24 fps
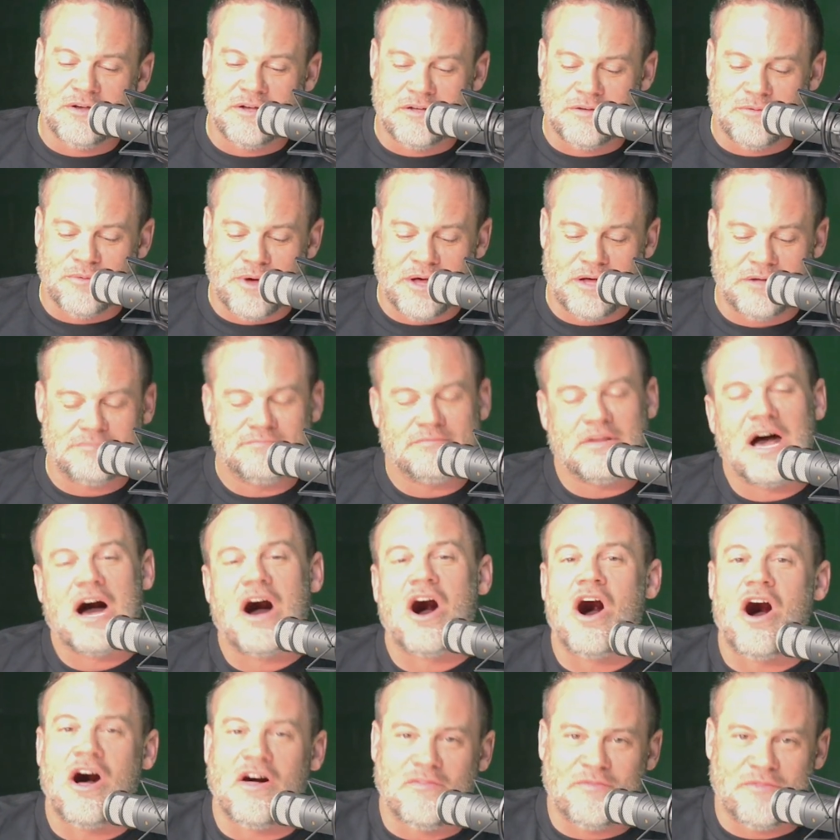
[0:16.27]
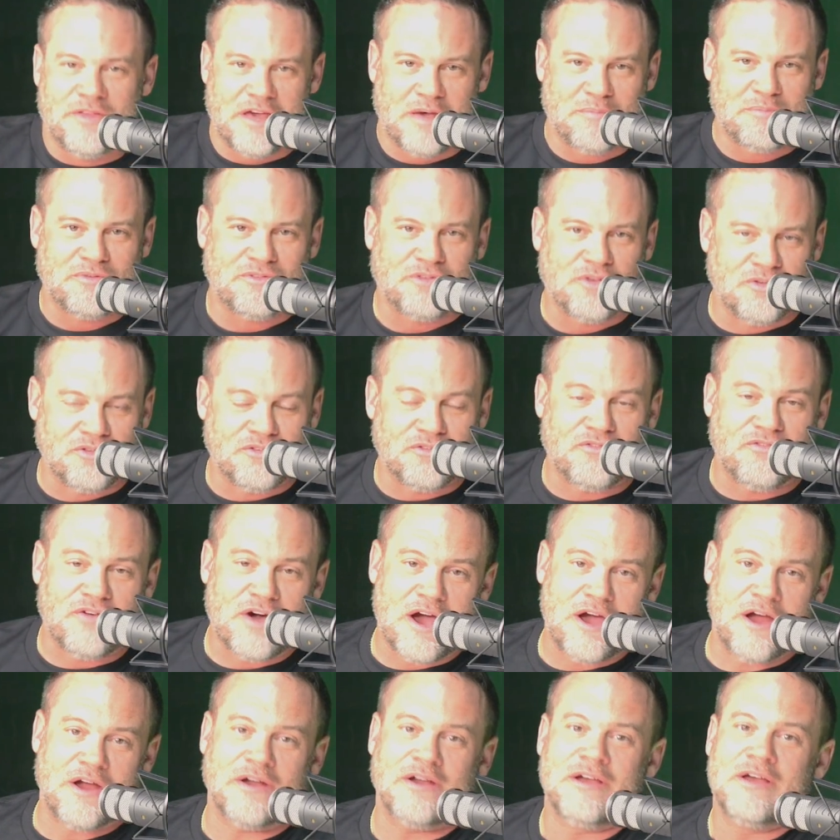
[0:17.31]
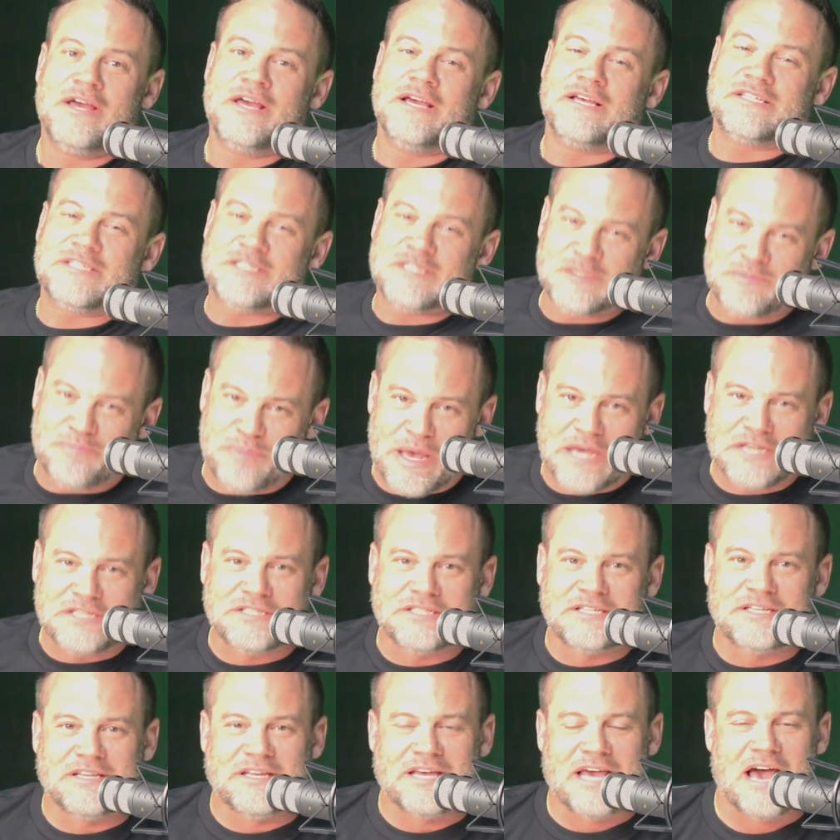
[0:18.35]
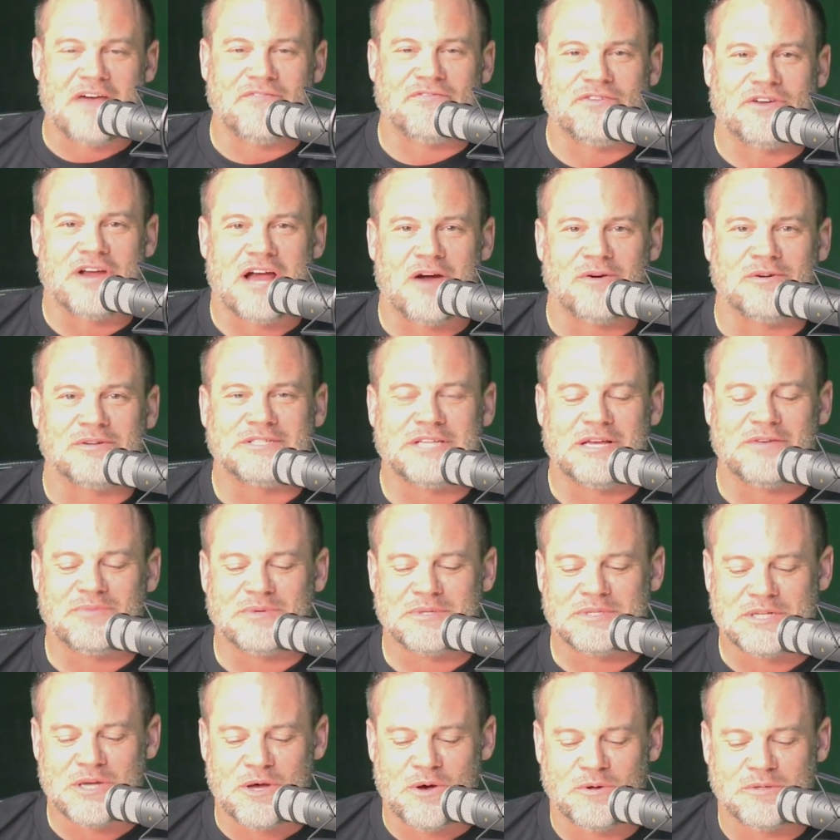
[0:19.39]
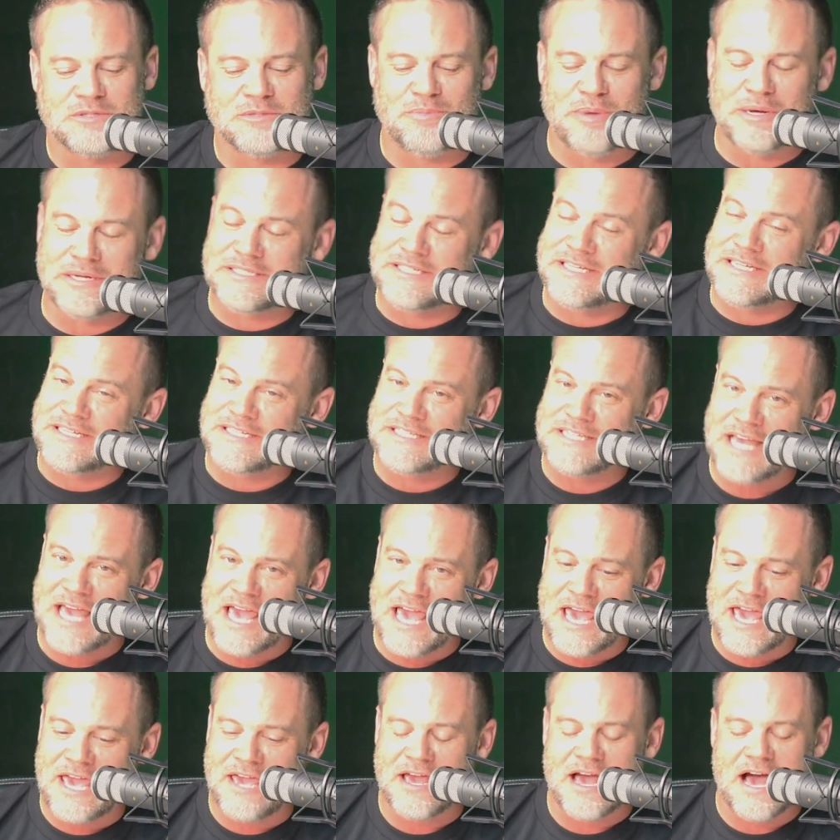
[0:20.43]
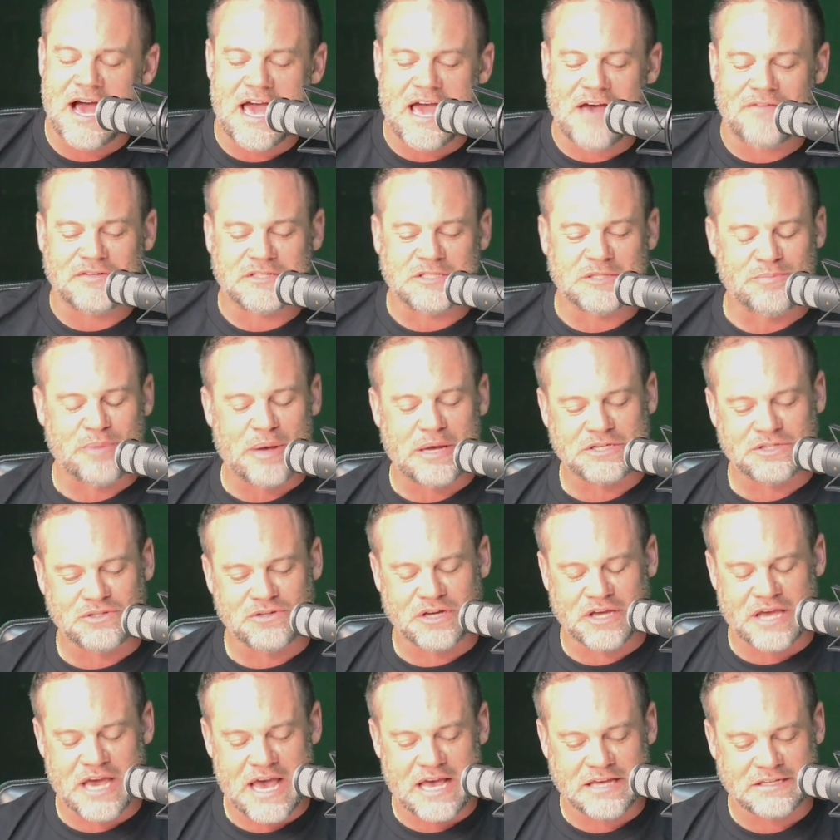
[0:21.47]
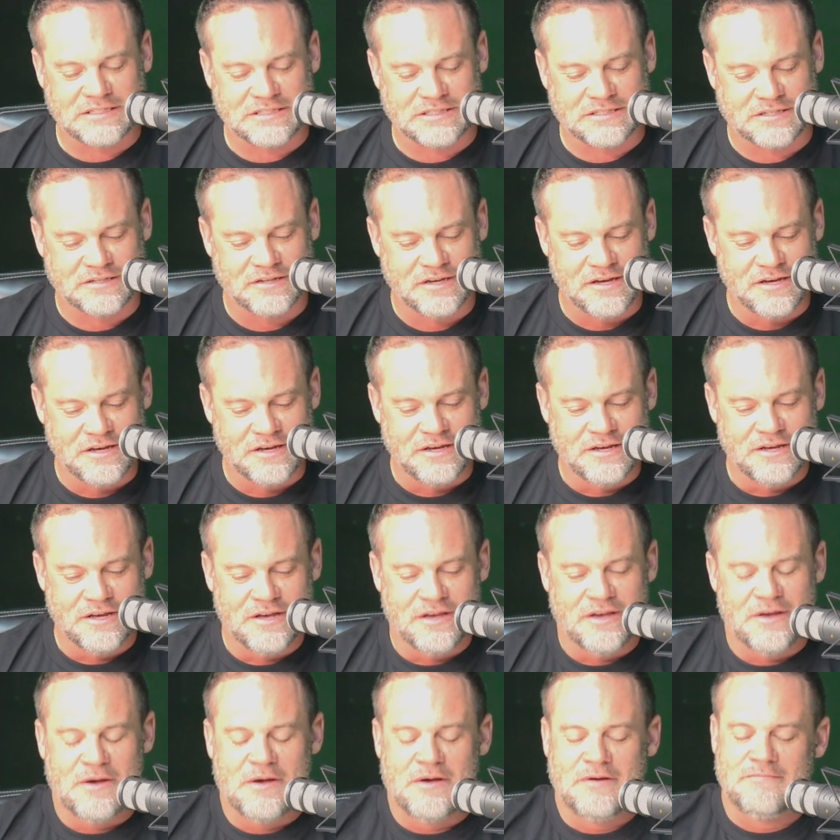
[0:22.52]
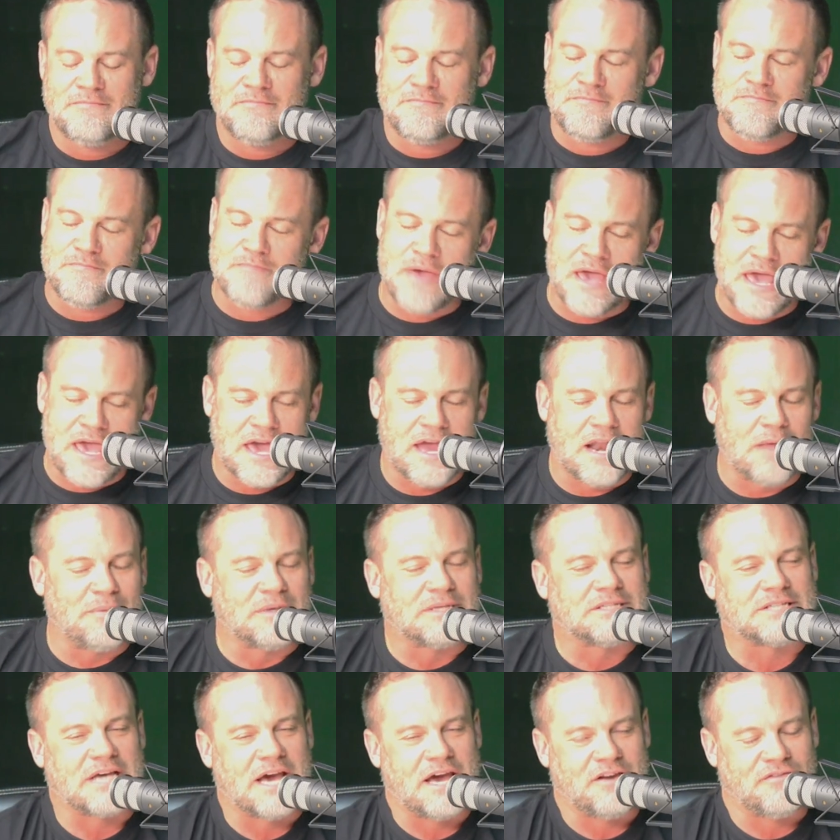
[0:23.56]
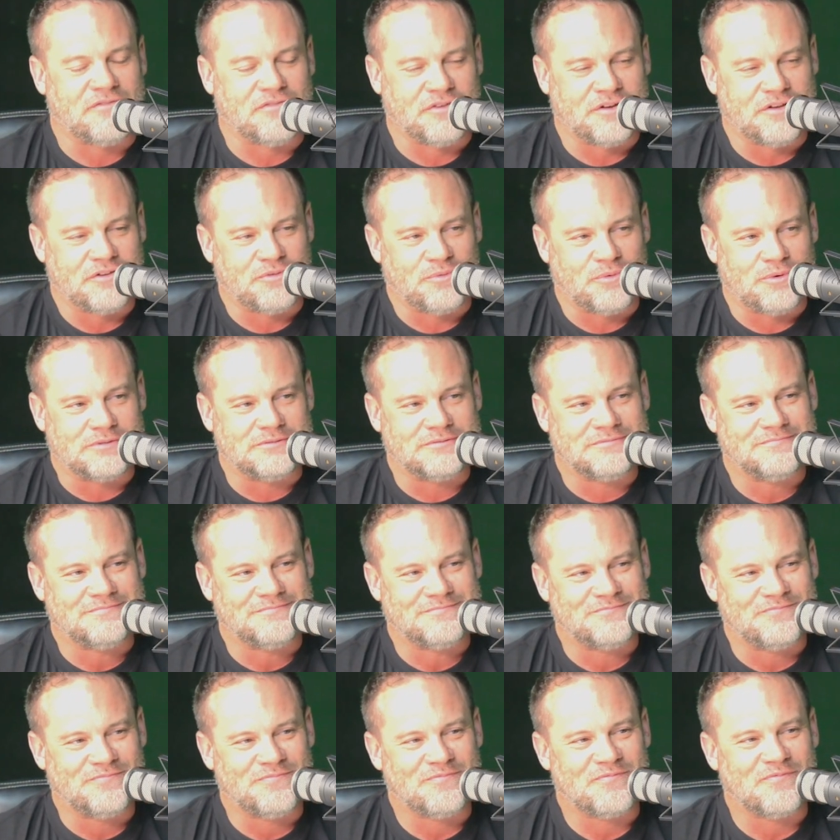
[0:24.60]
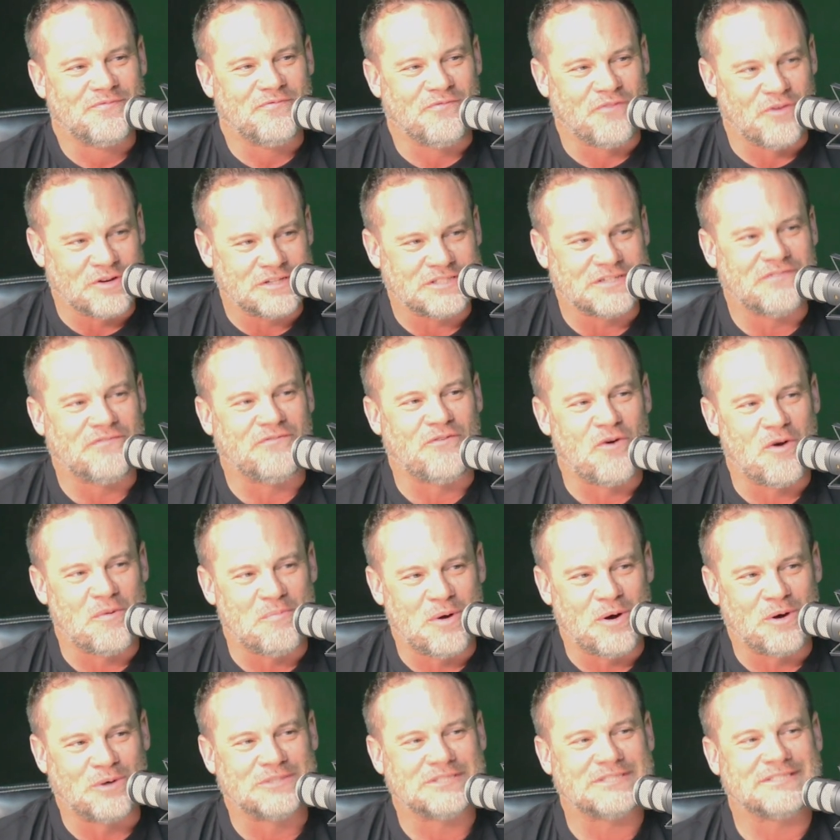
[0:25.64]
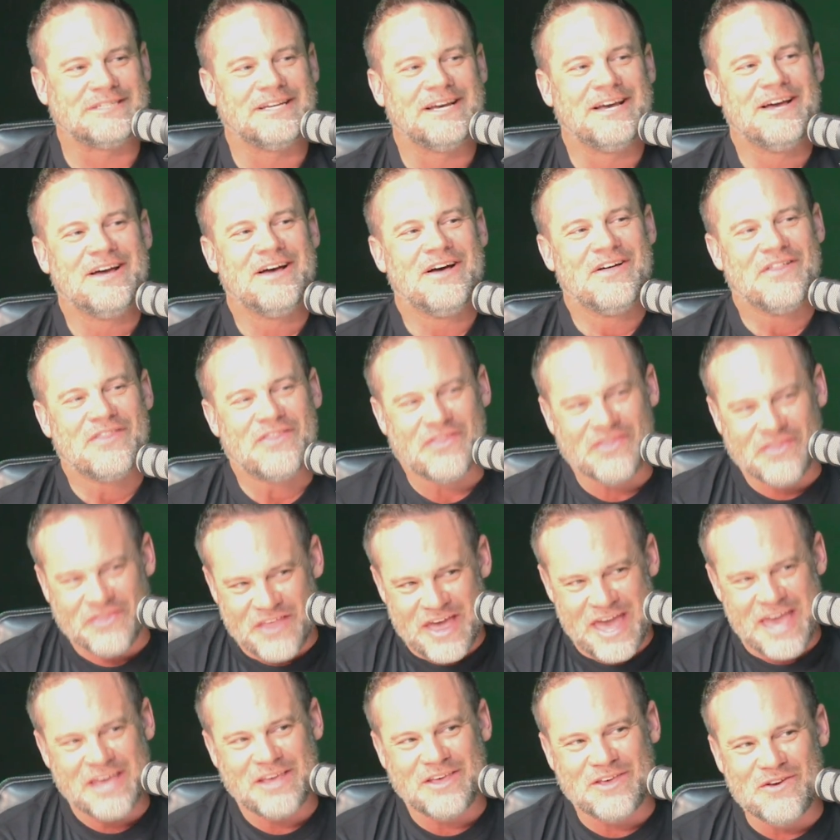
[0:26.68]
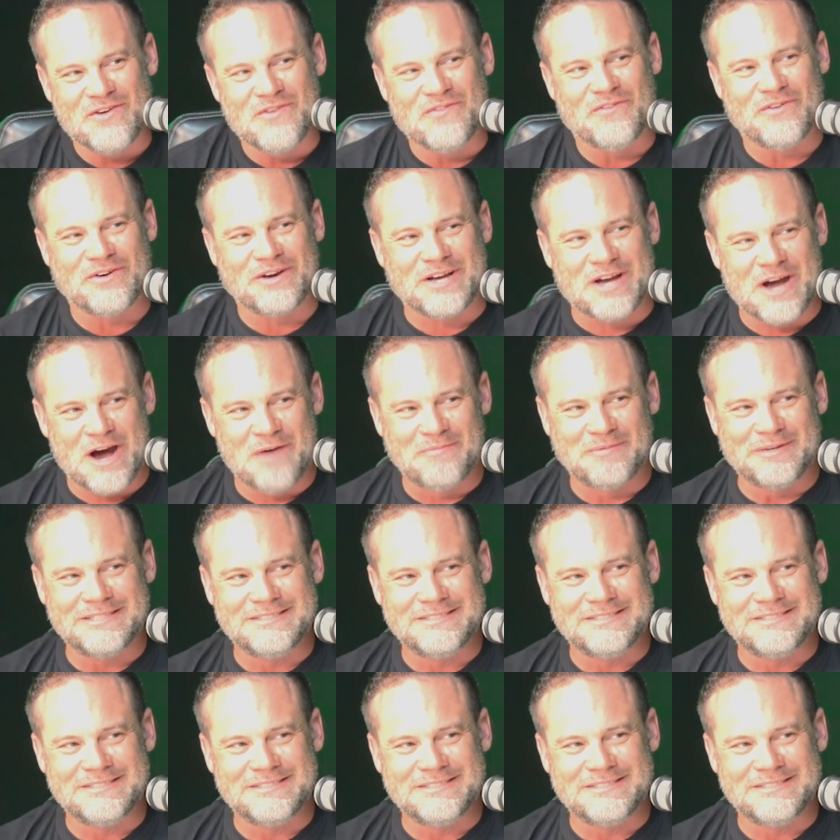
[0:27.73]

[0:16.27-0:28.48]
Well, all of the episodes are fire, especially the After Hours episodes. But today I have a special guest. Man, I'm excited for this one. First and foremost, thank you for coming.